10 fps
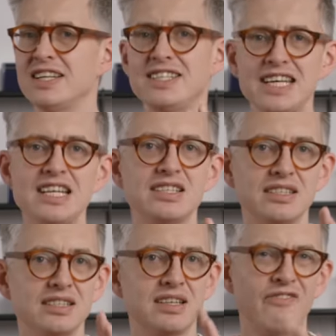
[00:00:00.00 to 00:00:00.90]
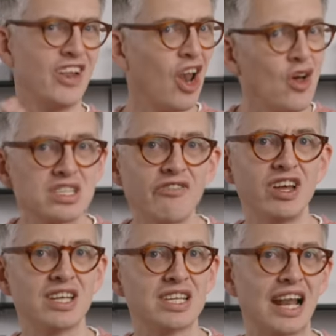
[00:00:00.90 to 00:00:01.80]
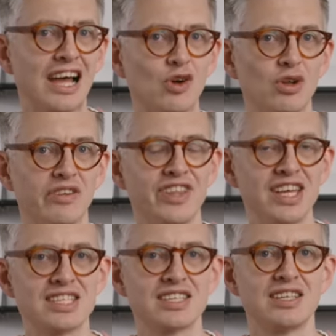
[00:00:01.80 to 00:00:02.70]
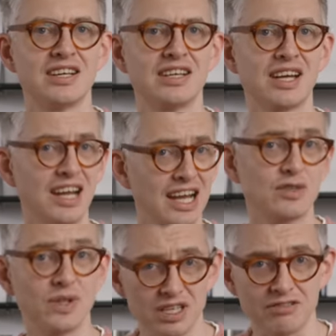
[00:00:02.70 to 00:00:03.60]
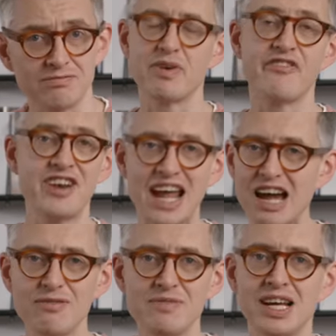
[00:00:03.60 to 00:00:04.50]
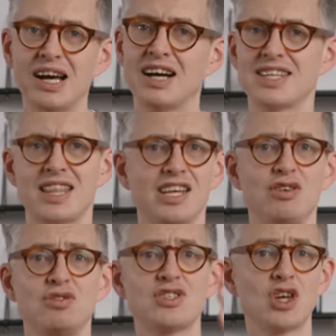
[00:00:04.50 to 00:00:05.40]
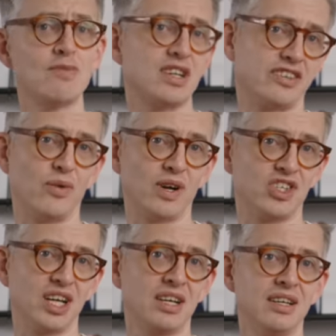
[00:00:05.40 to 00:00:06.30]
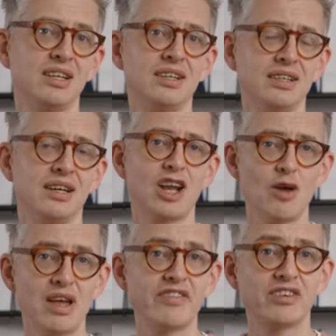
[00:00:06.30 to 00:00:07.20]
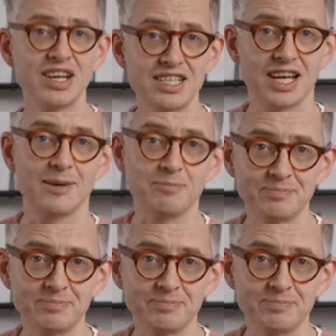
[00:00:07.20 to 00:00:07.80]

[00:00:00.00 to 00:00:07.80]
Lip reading: Did the philosophy underlying all of this connect with you? But for now, I'll say thank you so much for watching, and I hope you have a great day.